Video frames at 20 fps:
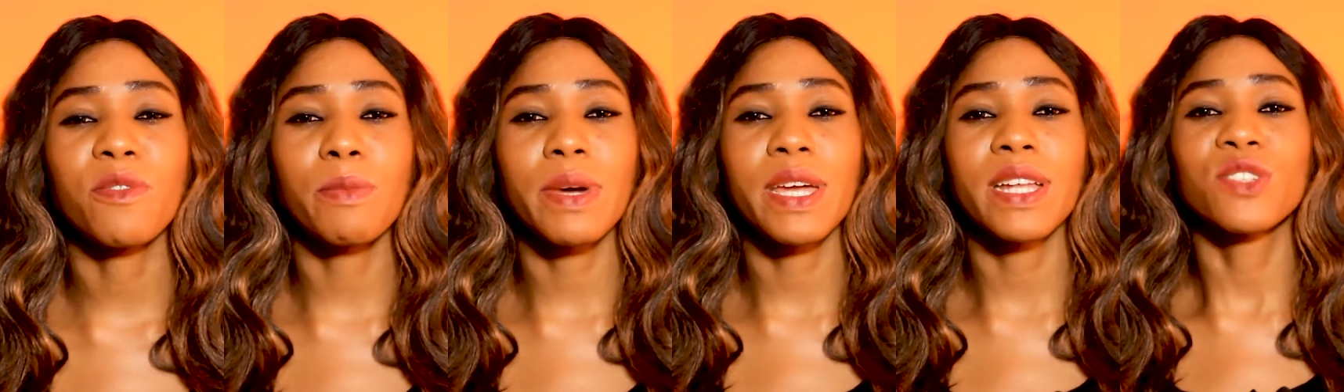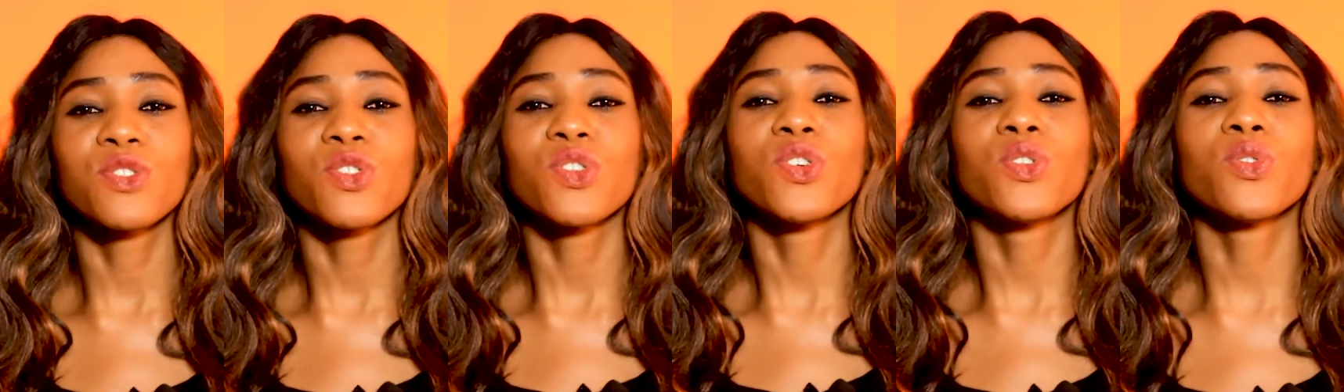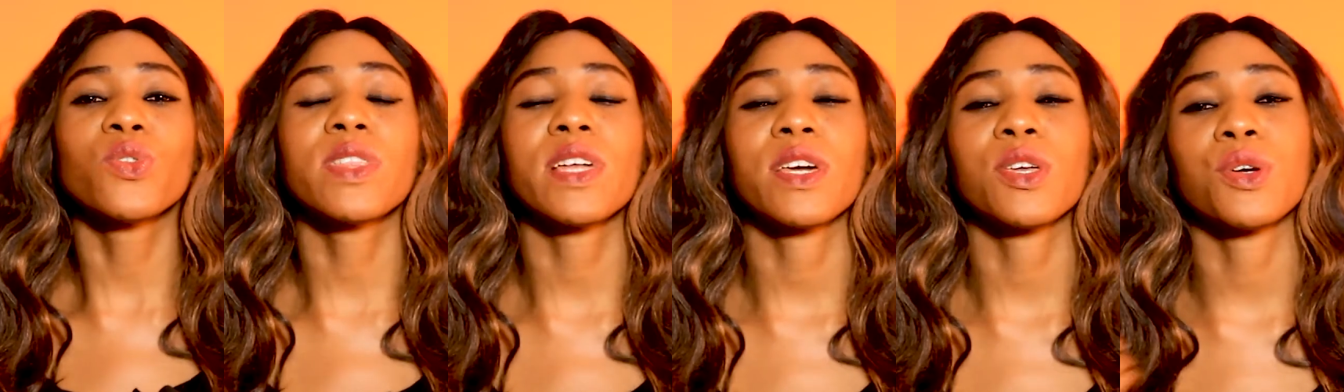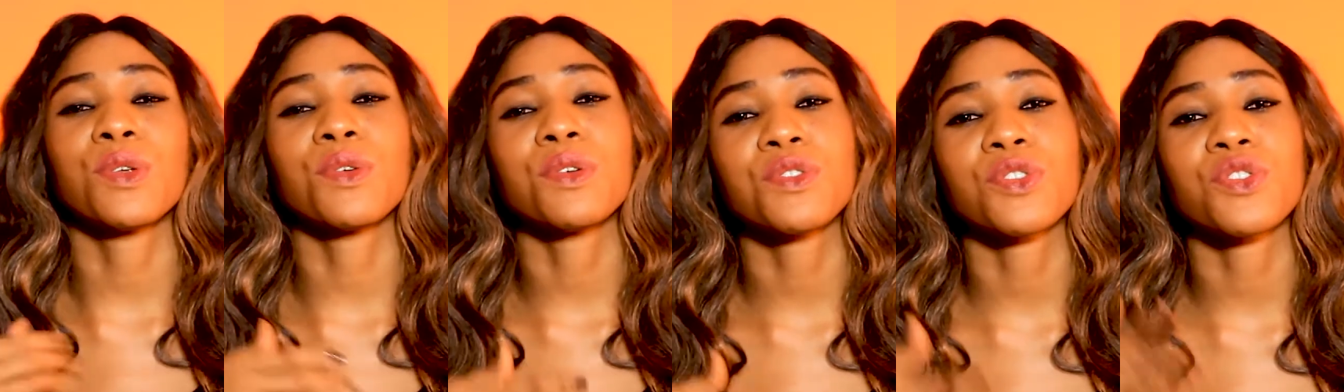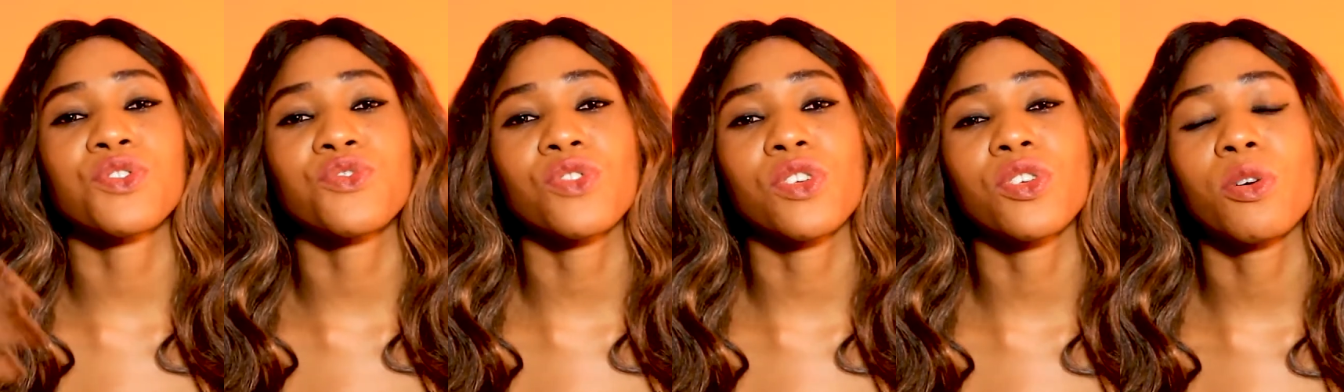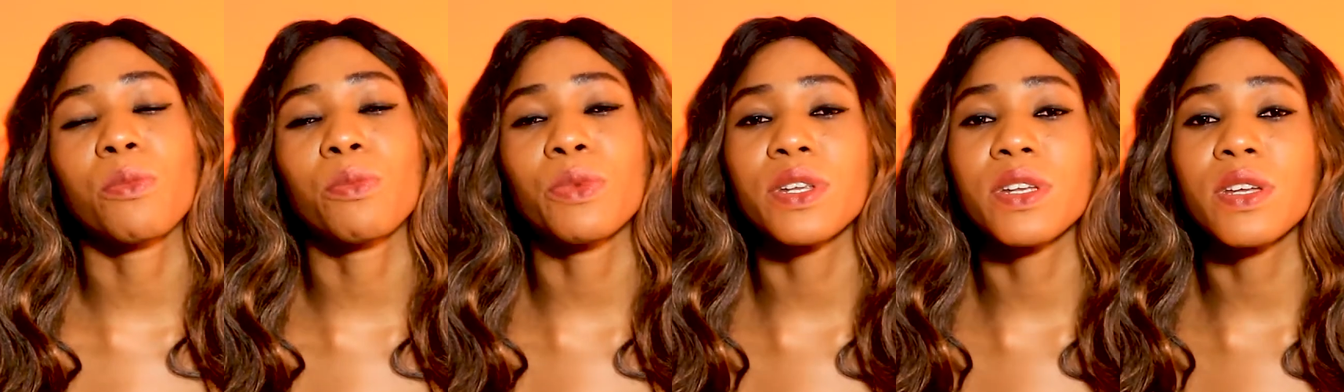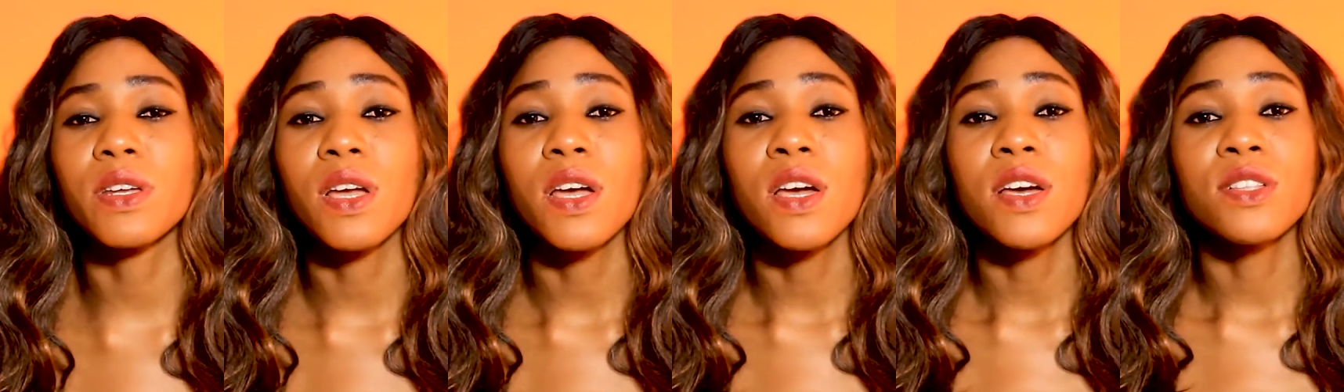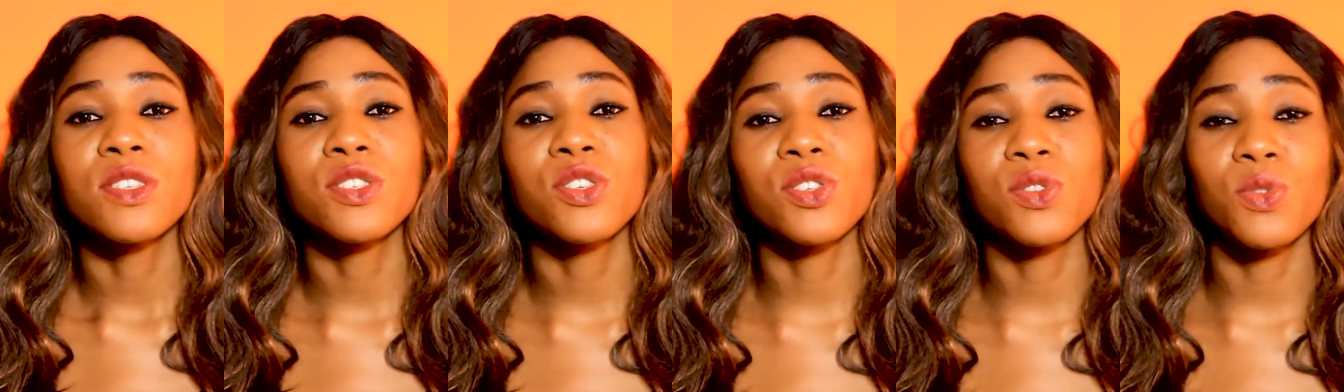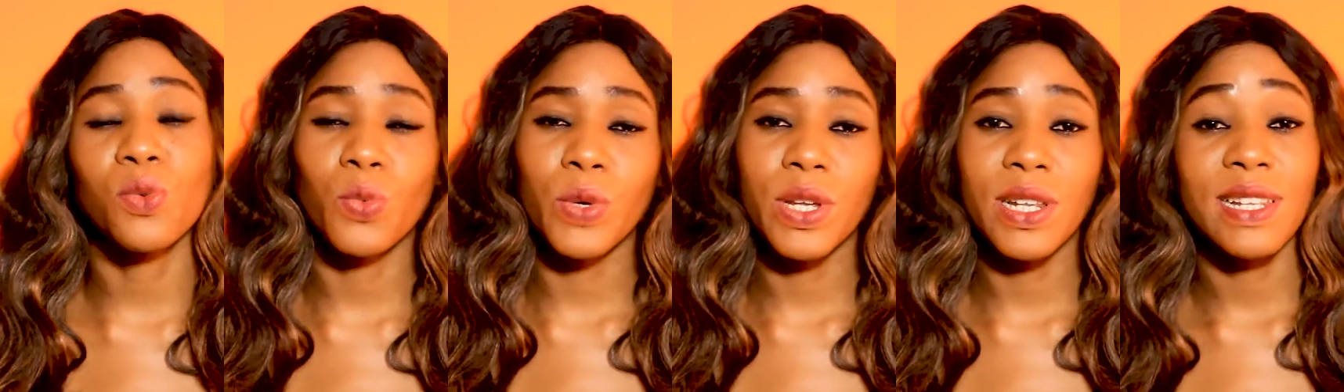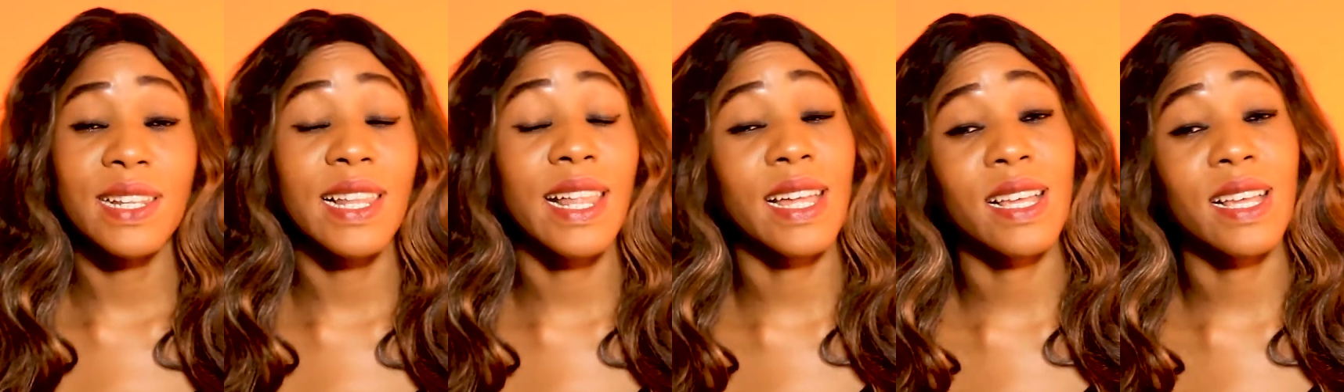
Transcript: of mind, so you know that you're not just throwing your money to the wind.